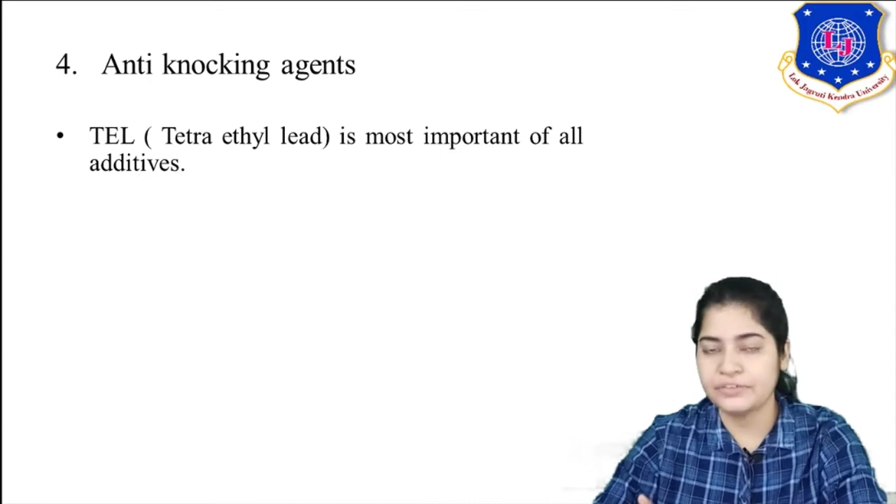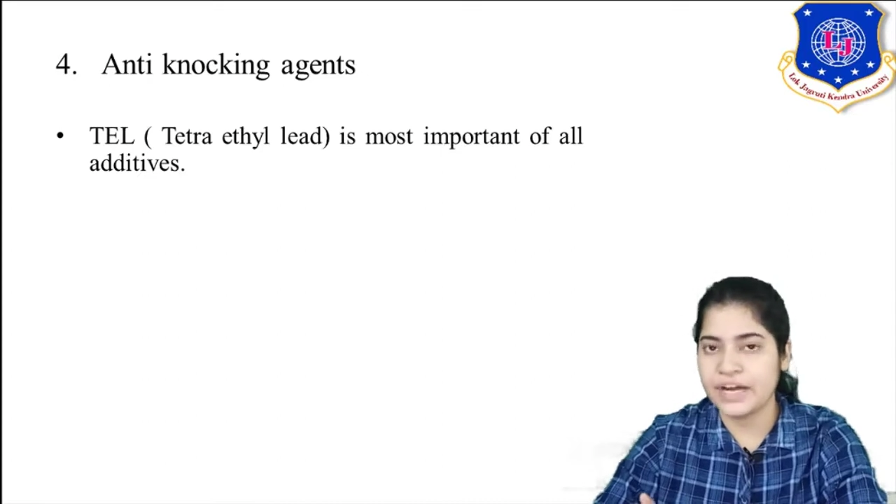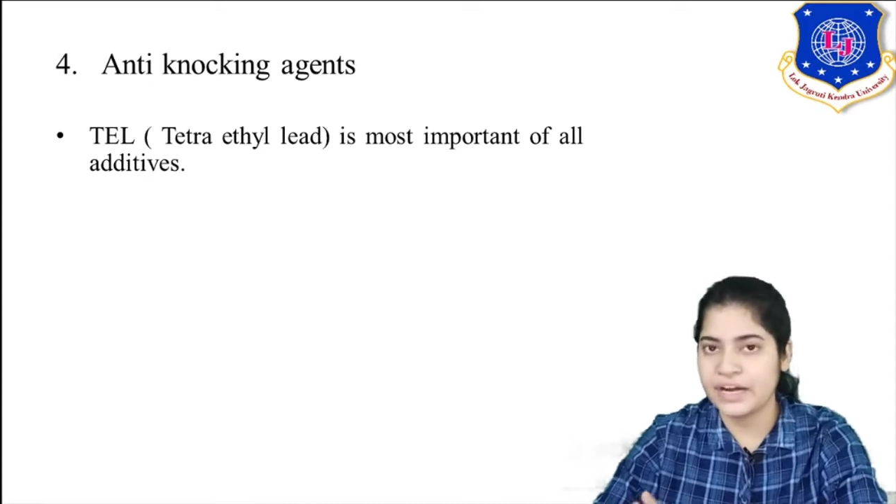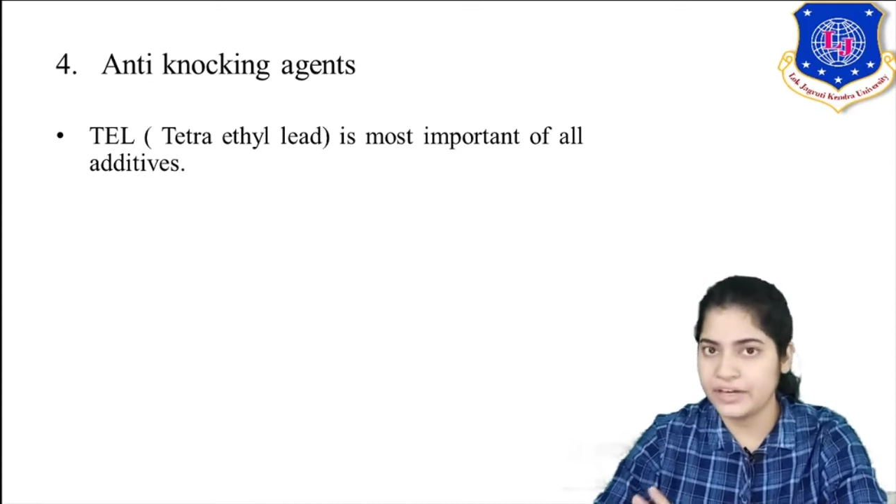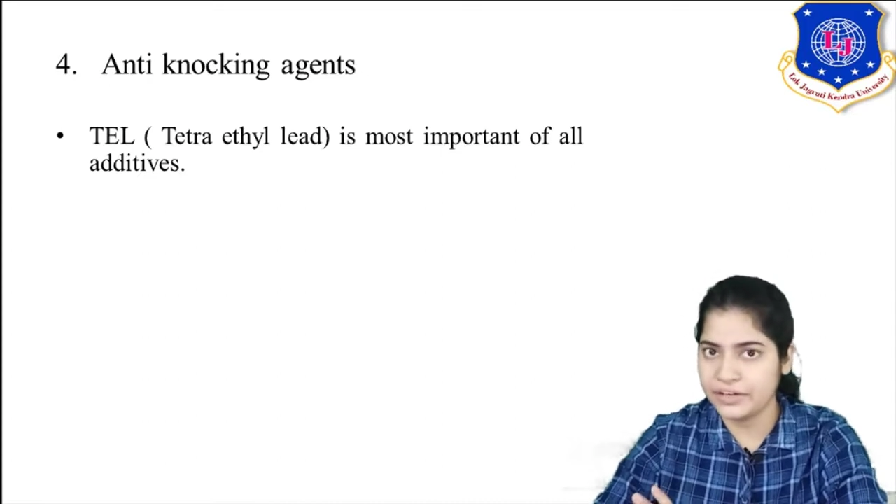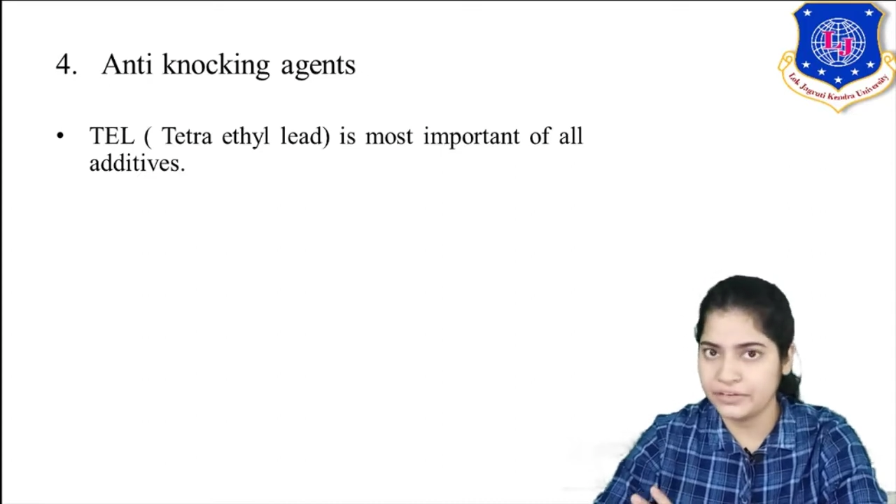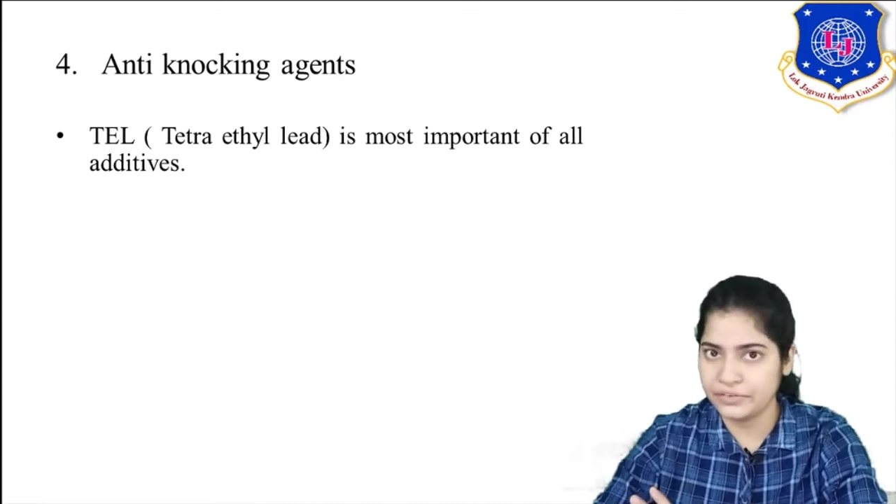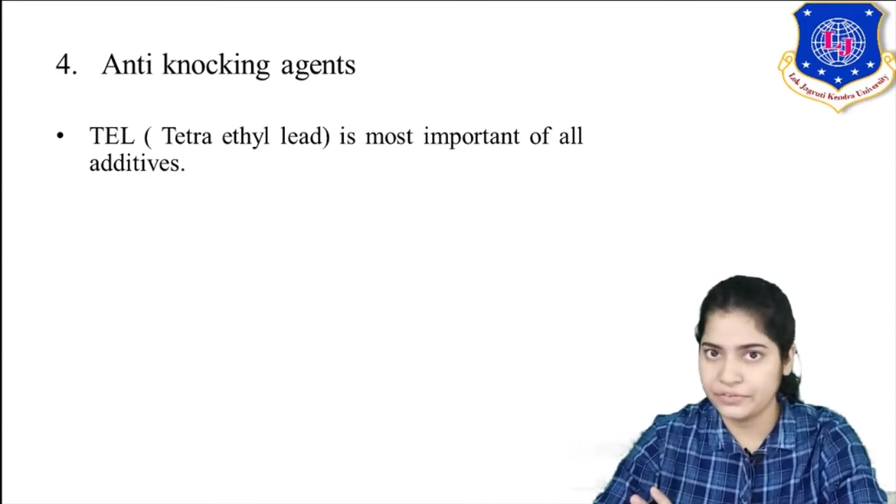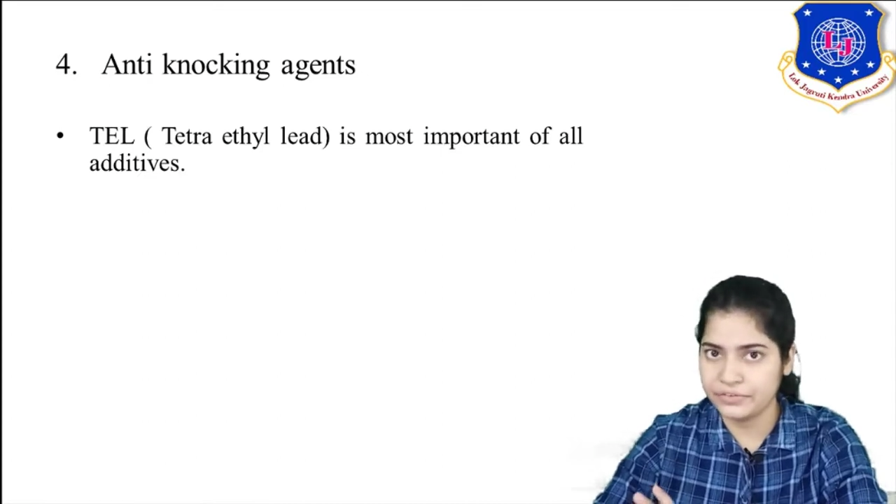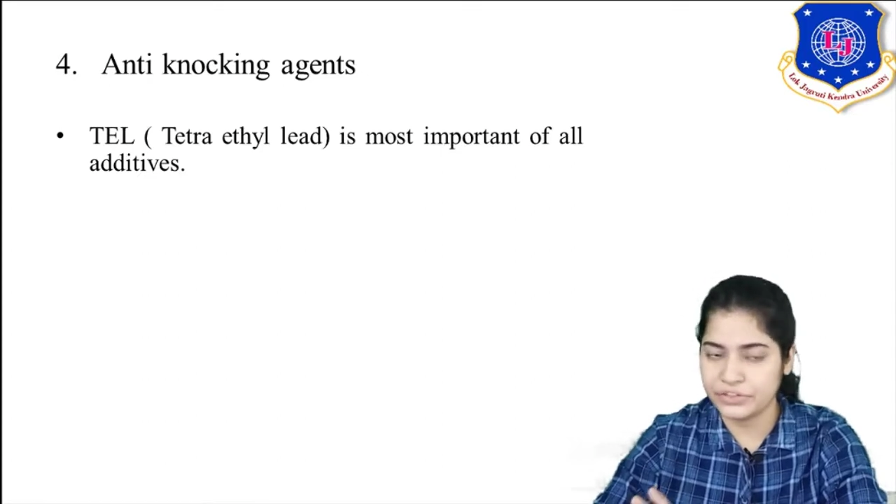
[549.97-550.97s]
additive
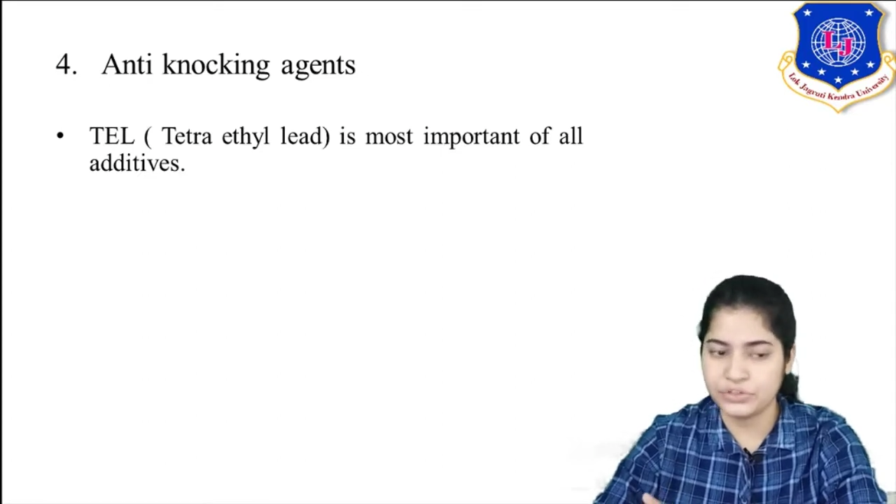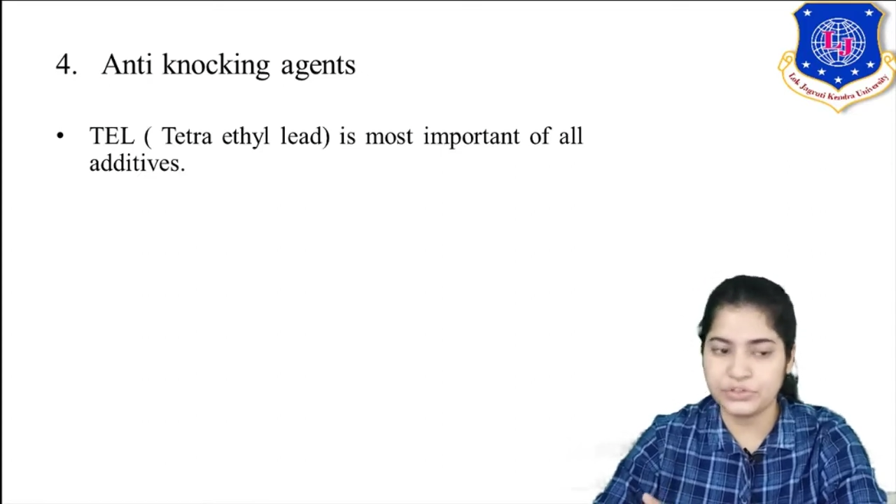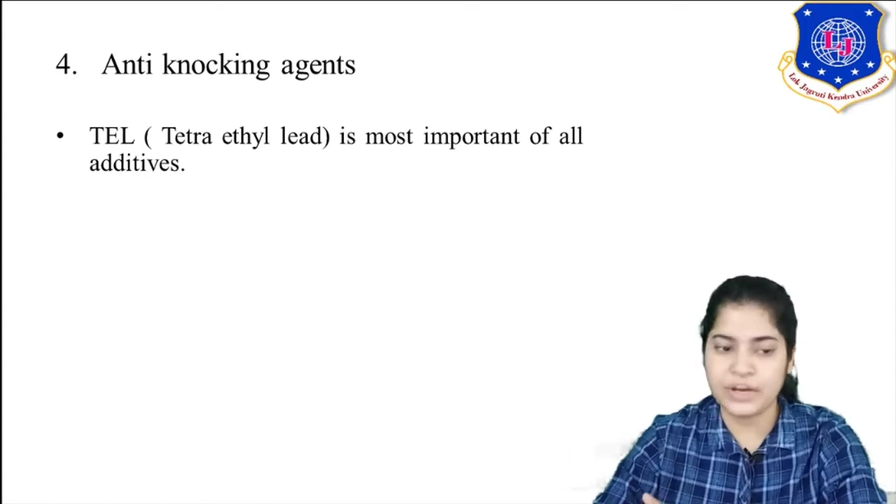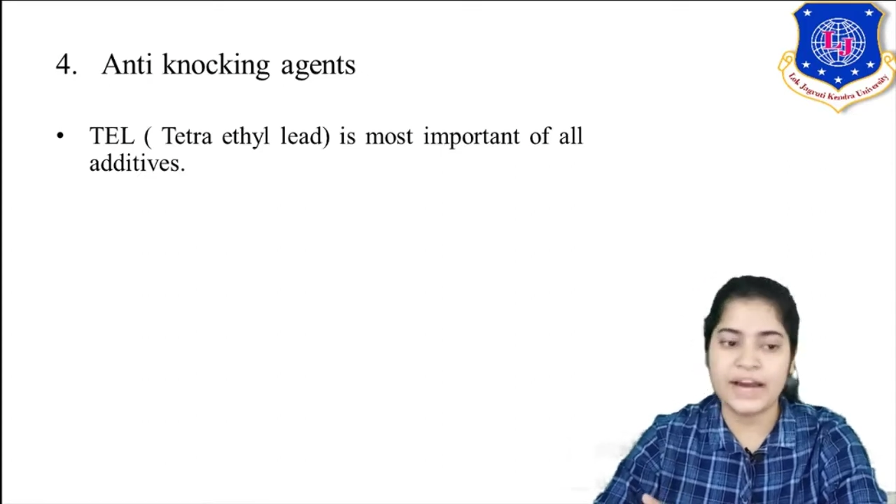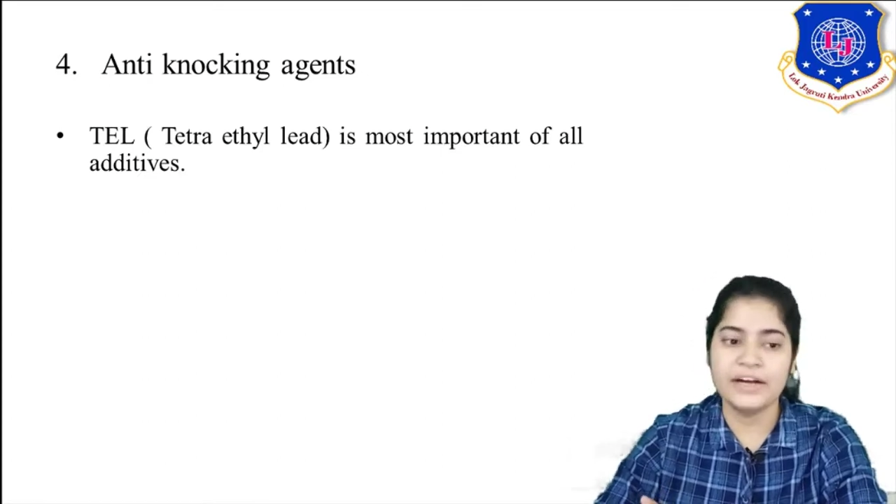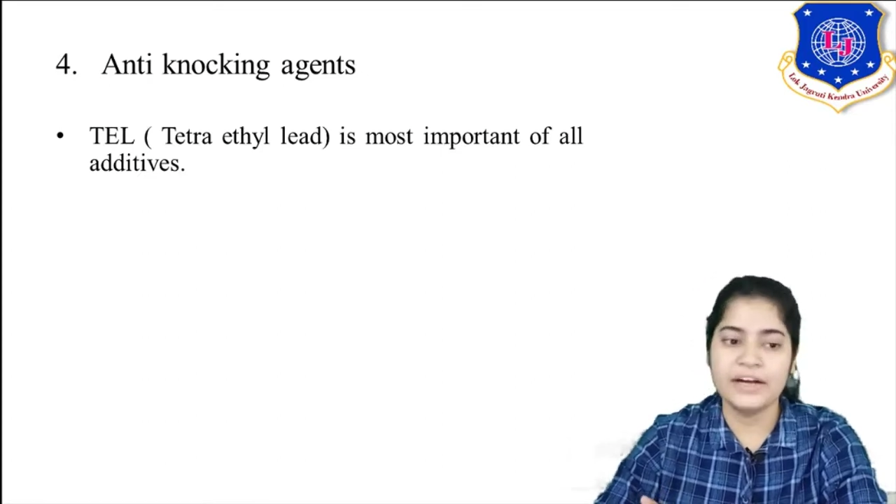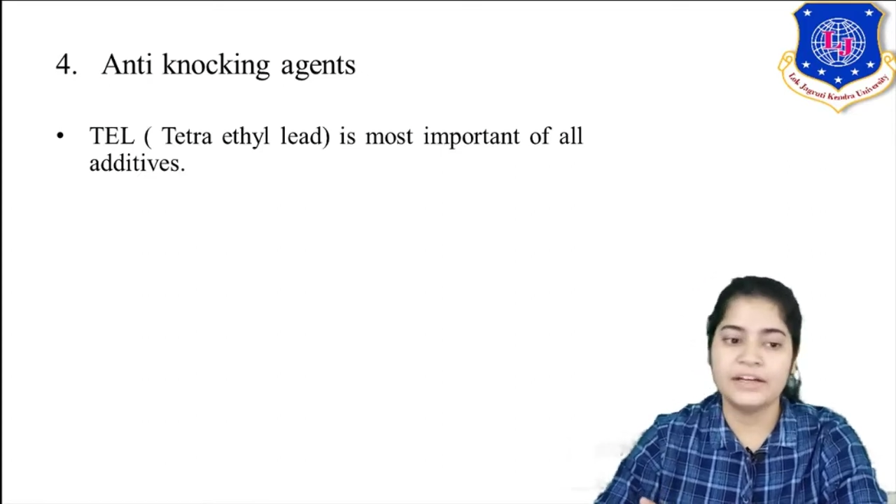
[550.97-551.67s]
which you add?